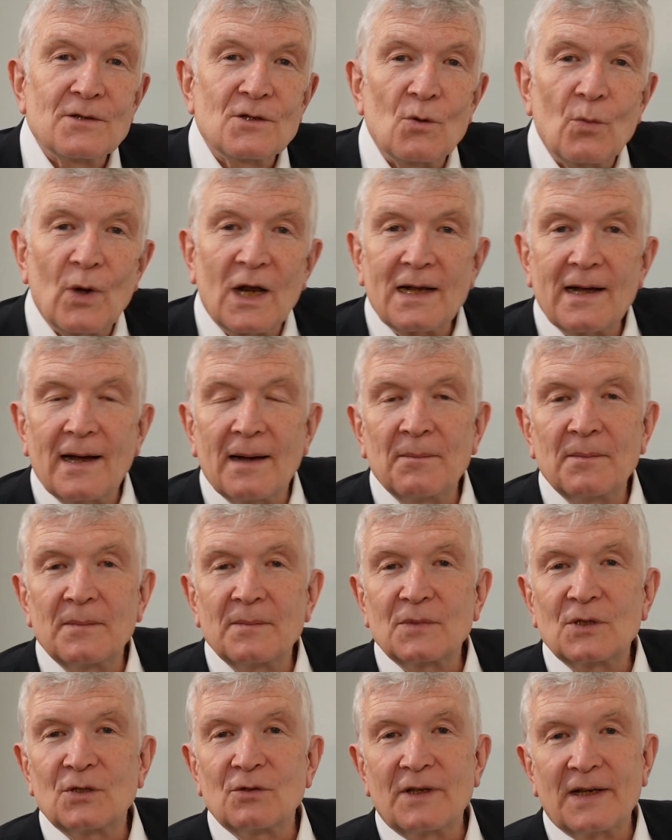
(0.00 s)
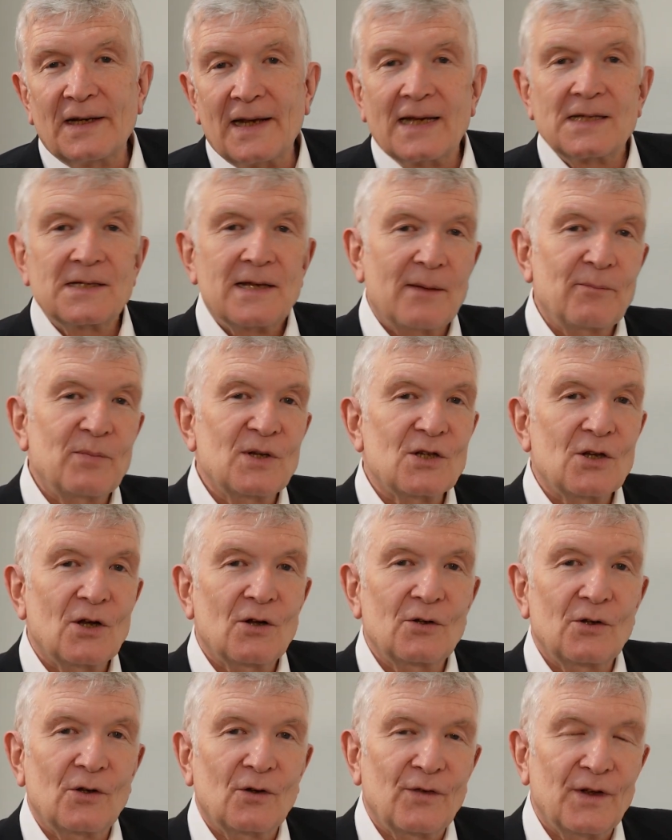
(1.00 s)
So welcome to the next
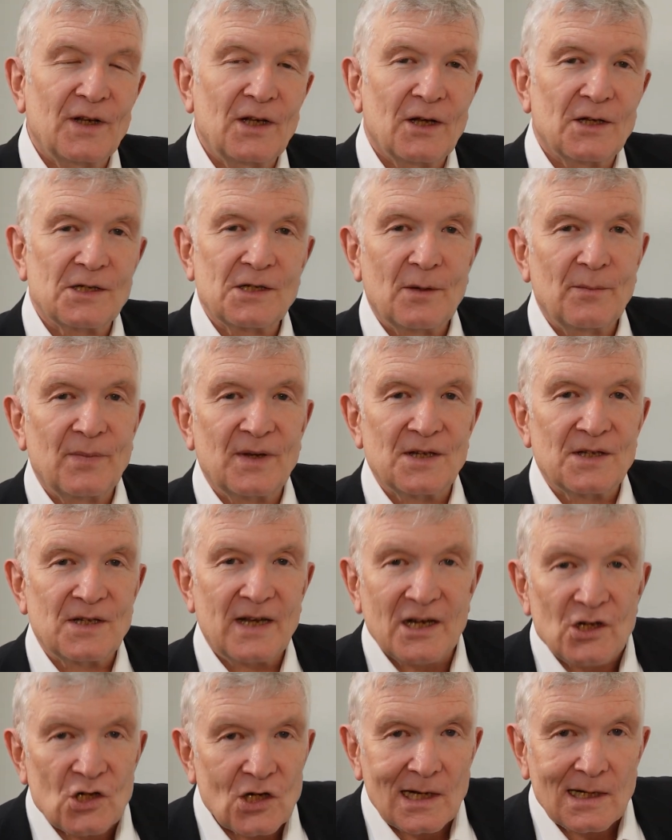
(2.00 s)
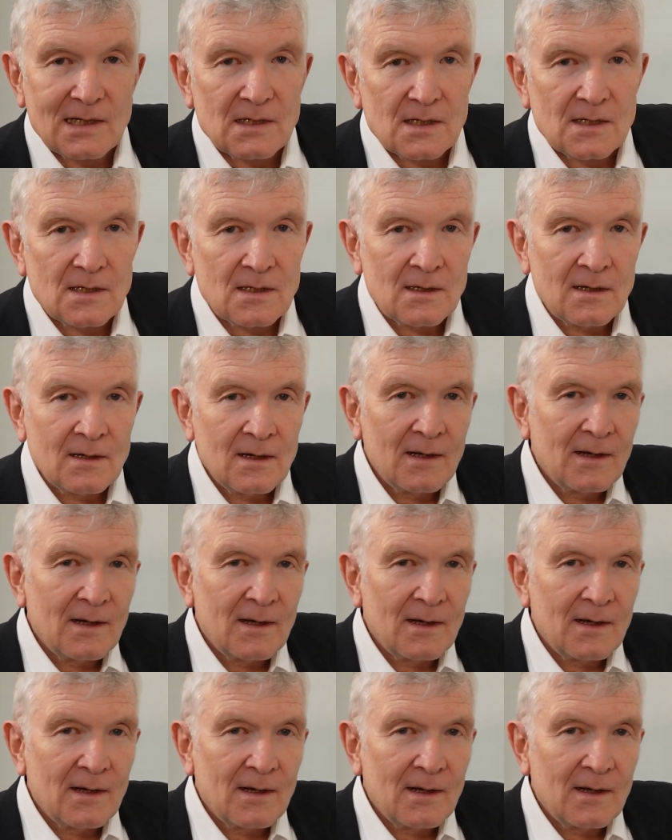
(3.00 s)
episode of Endoscopy Essentials.